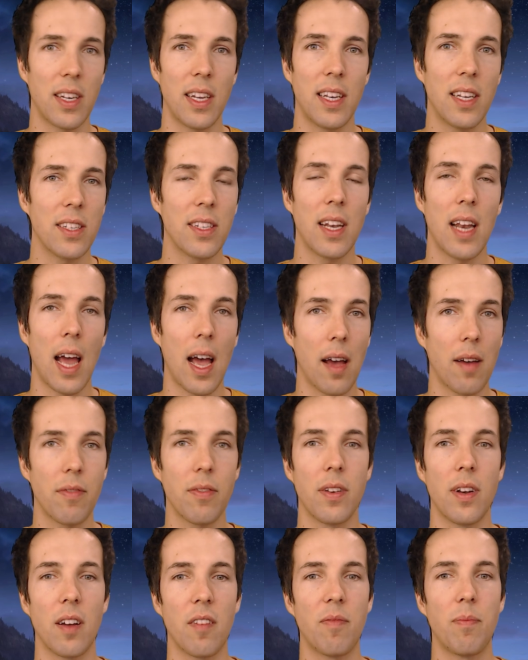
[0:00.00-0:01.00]
He doesn't
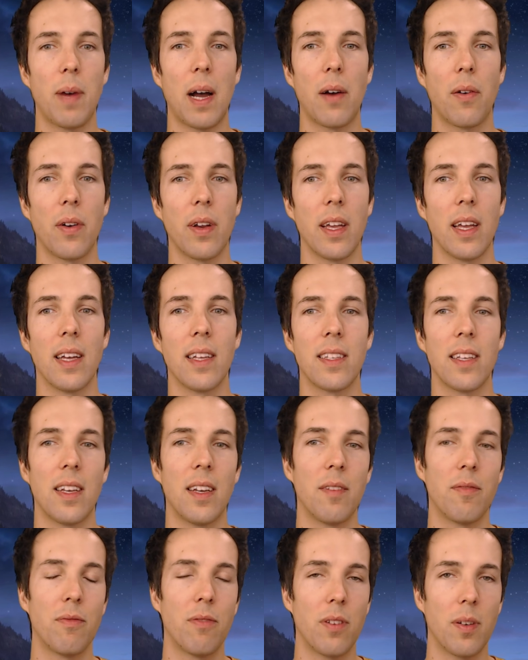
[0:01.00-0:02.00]
have enough power yet.
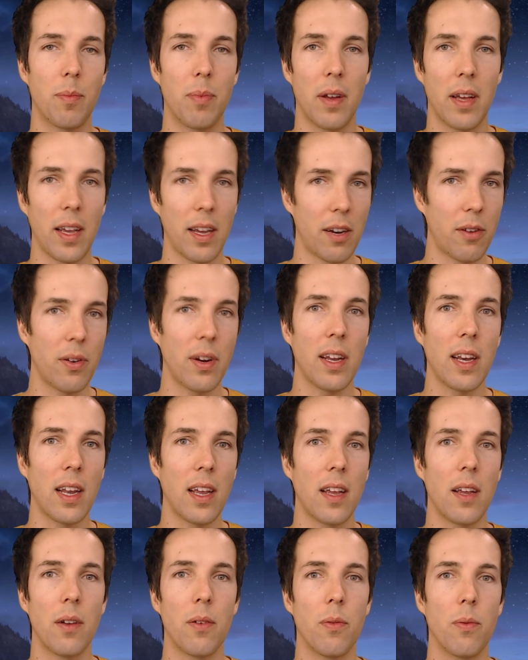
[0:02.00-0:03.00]
And if we're playing
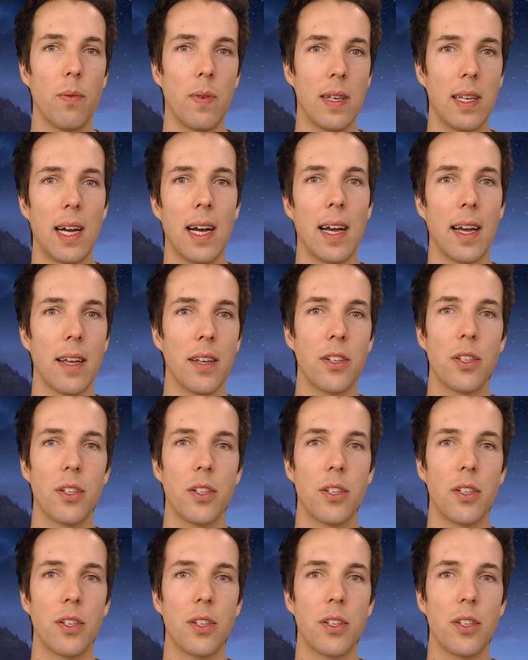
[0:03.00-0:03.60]
greedy, we die.